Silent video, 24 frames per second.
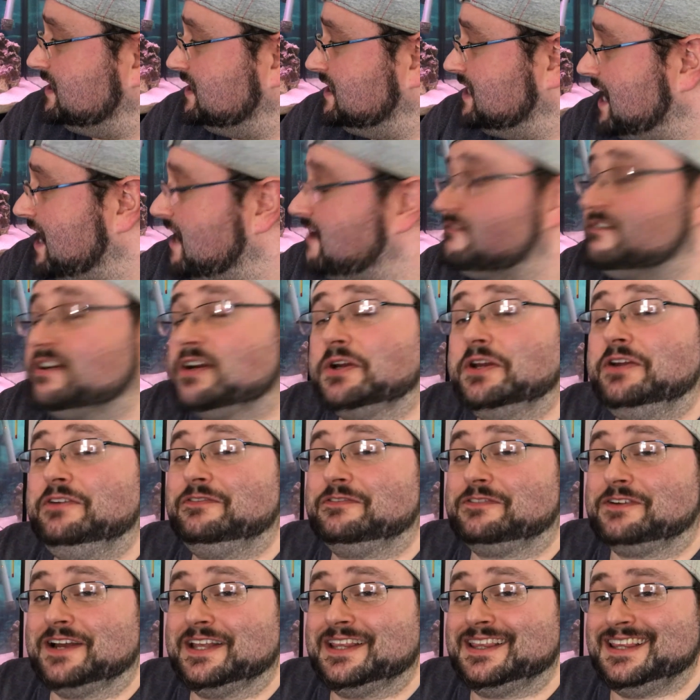not very
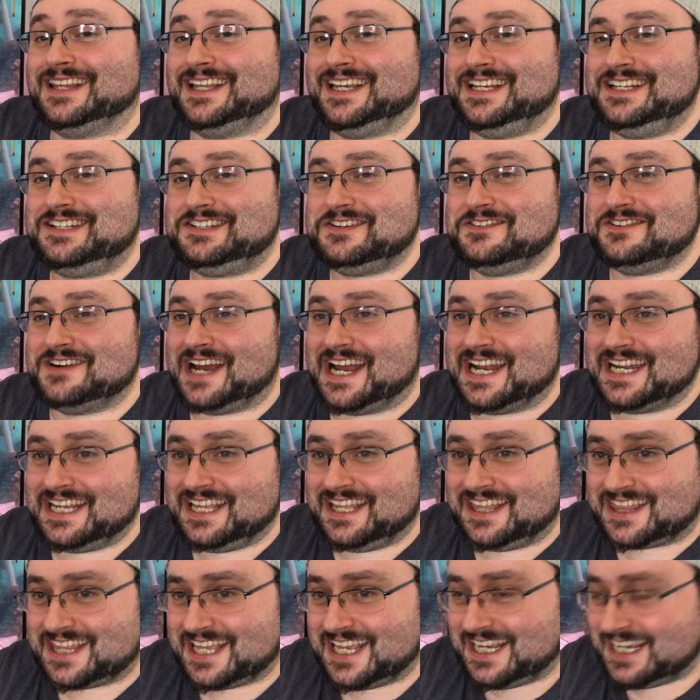friendly to
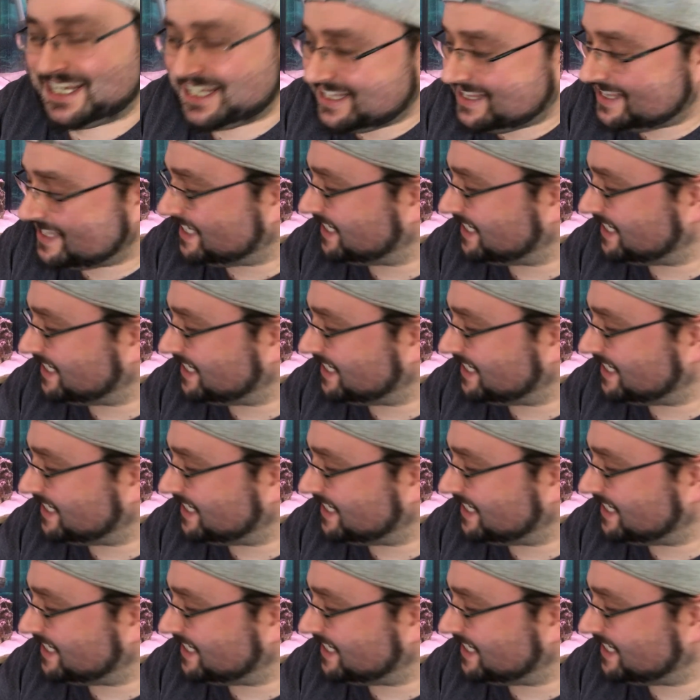anything in